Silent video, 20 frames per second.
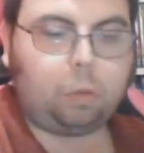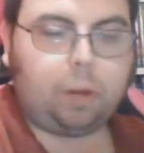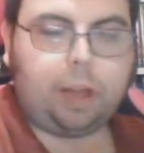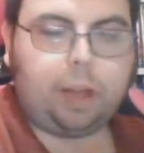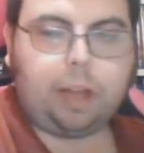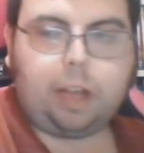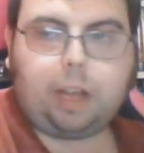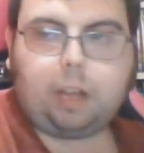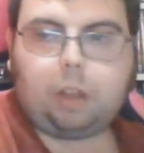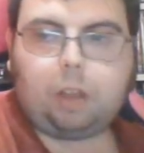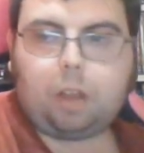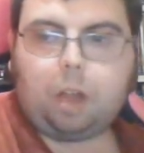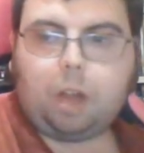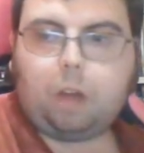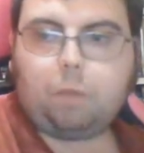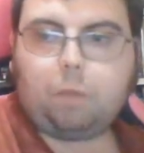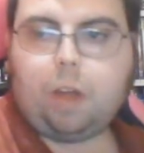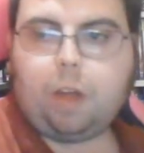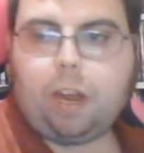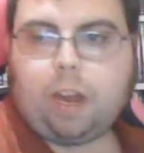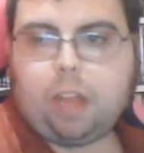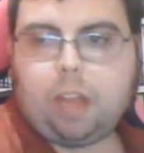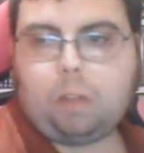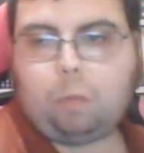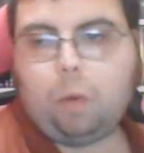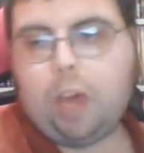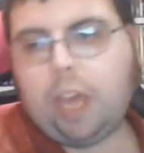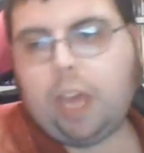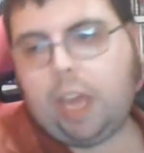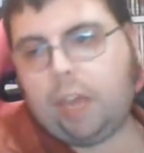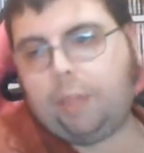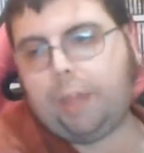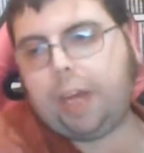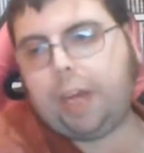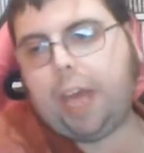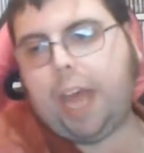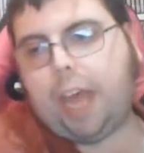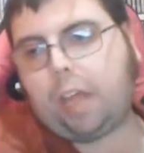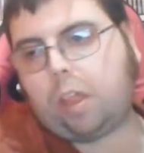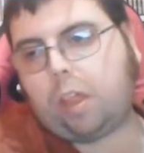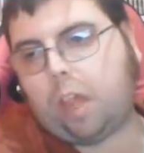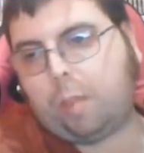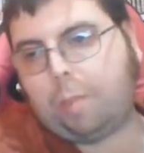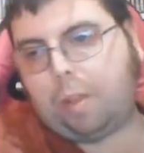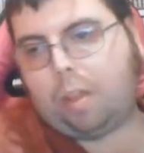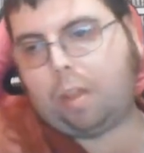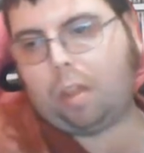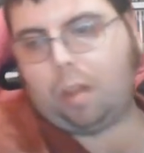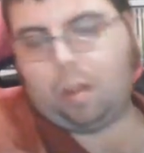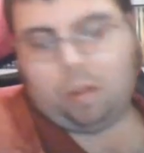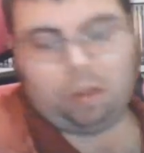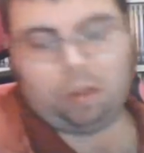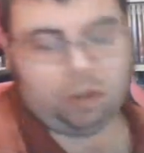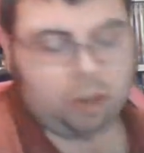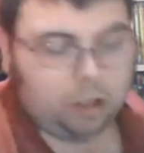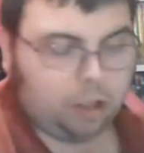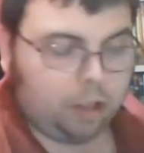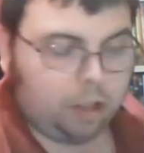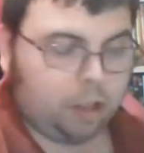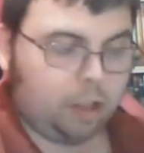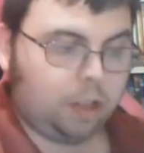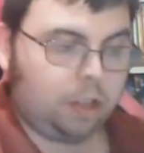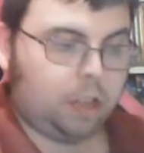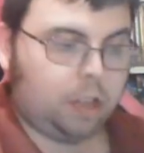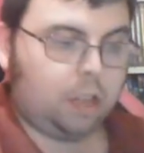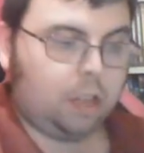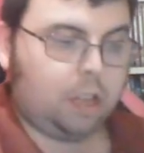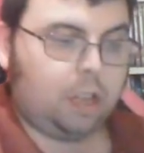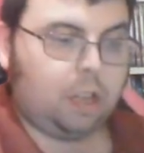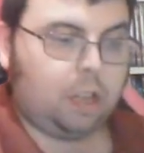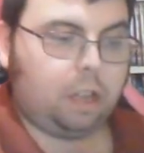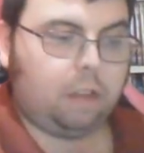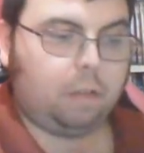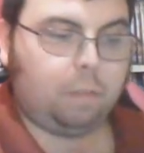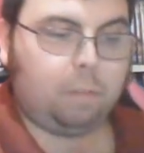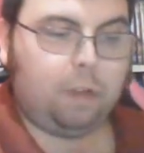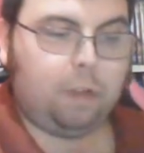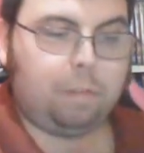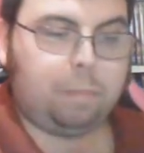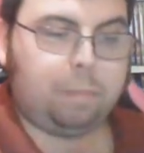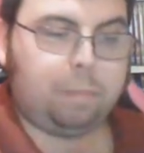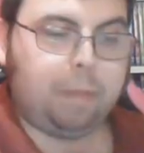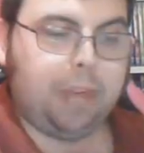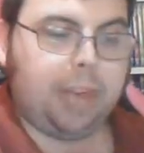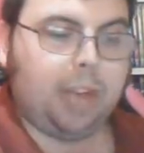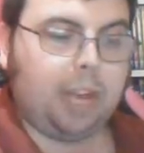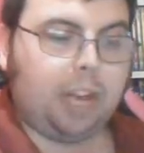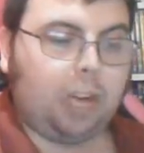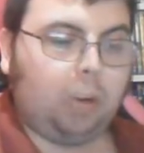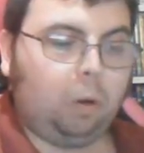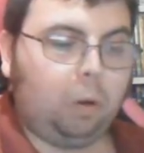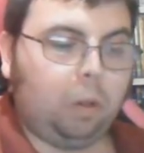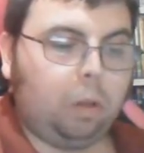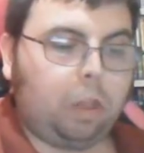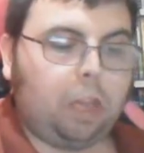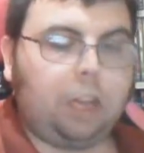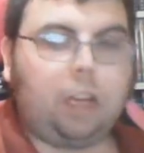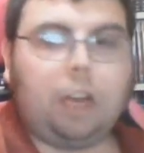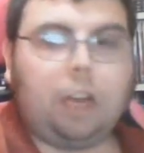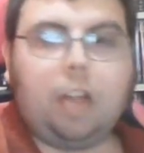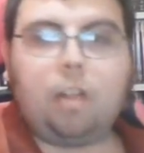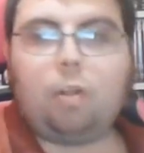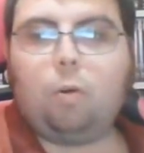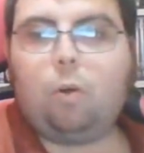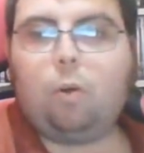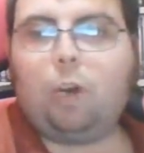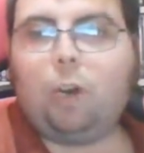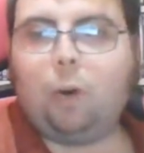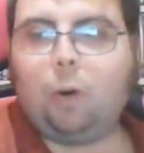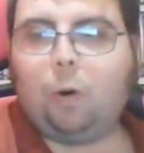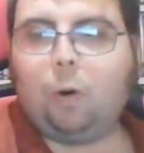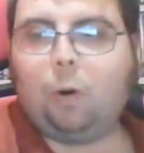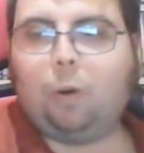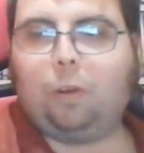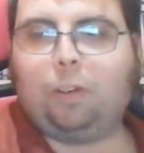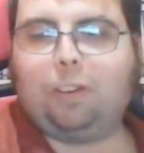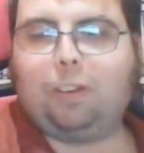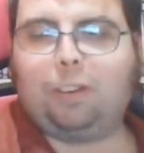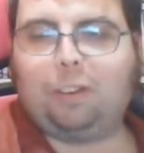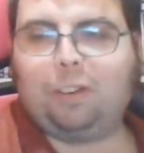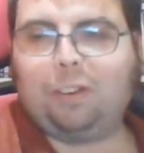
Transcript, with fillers: We turn really sweet in the next episode with big Claus and little Claus.